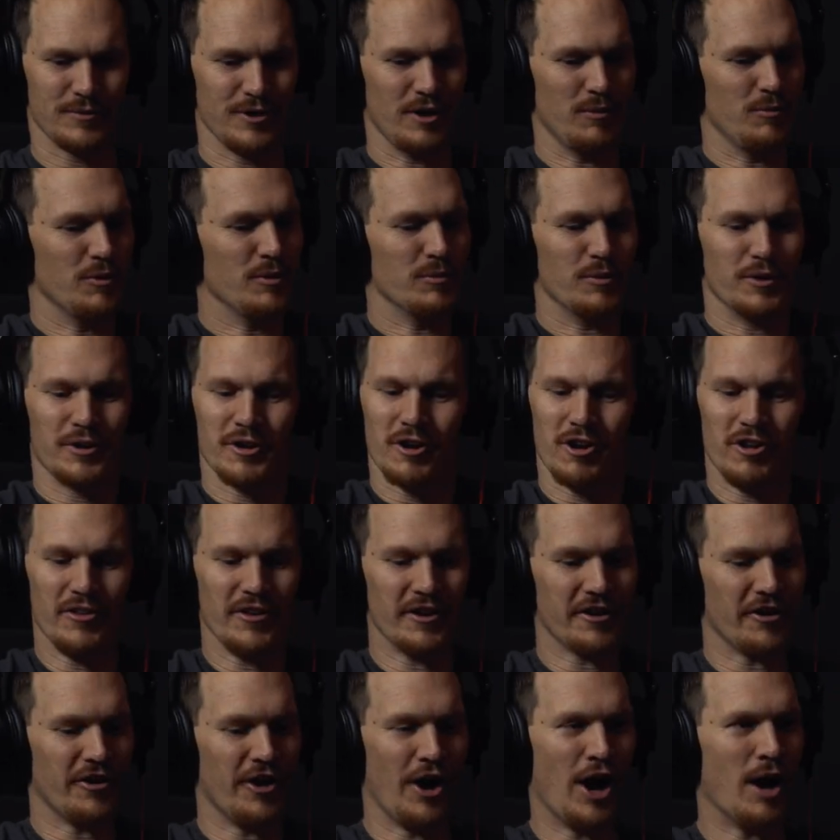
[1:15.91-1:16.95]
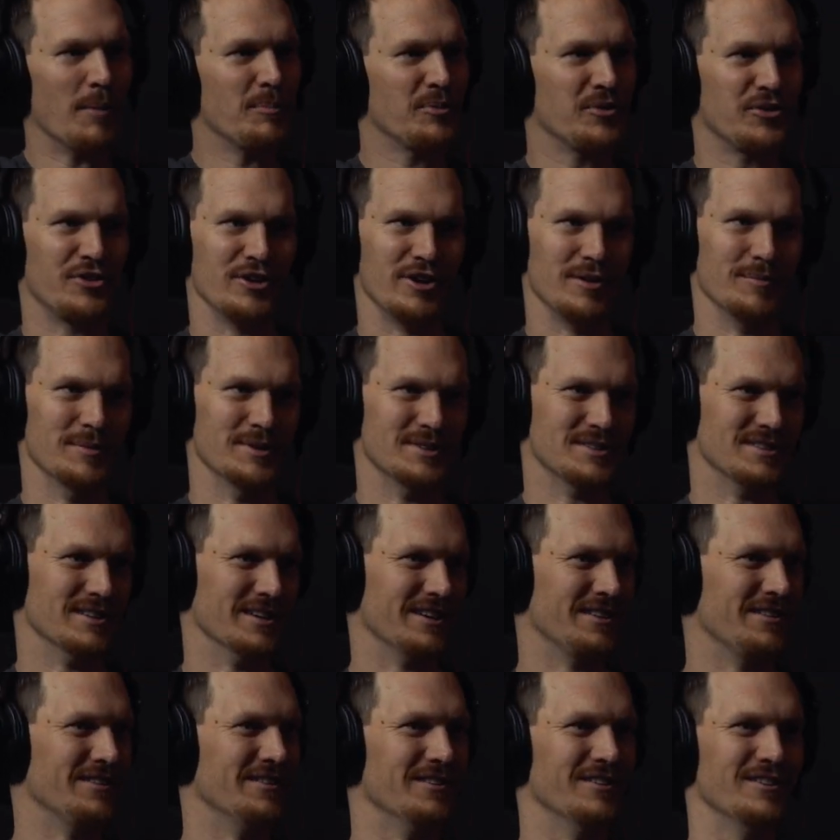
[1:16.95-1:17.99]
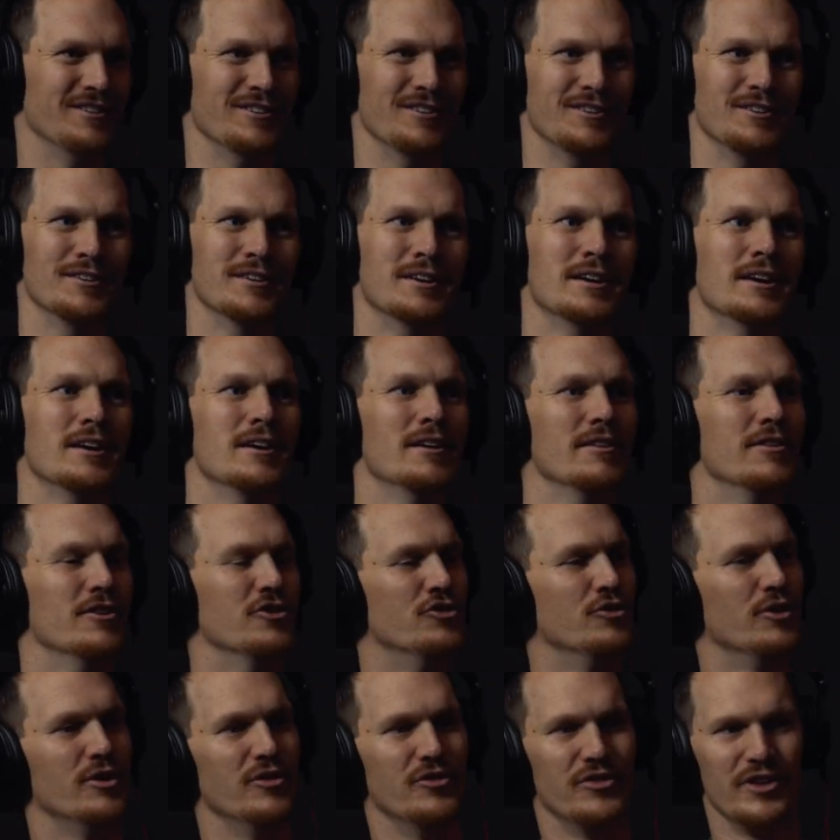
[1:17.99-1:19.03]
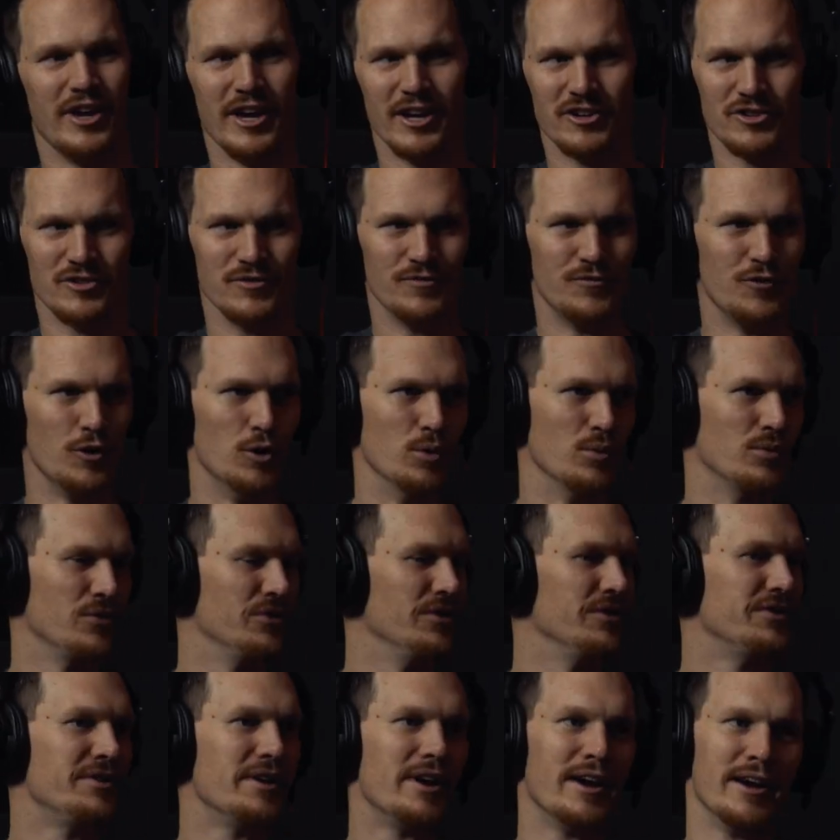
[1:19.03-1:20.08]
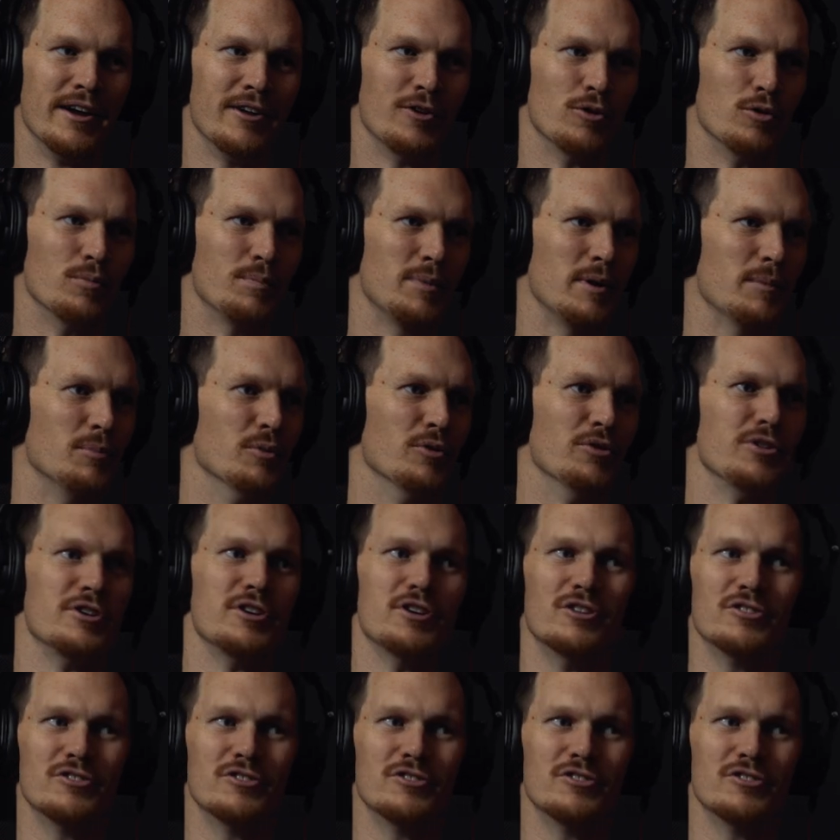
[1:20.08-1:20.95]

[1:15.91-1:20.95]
we call it like our ops team. It's like the transaction folks, the title people, the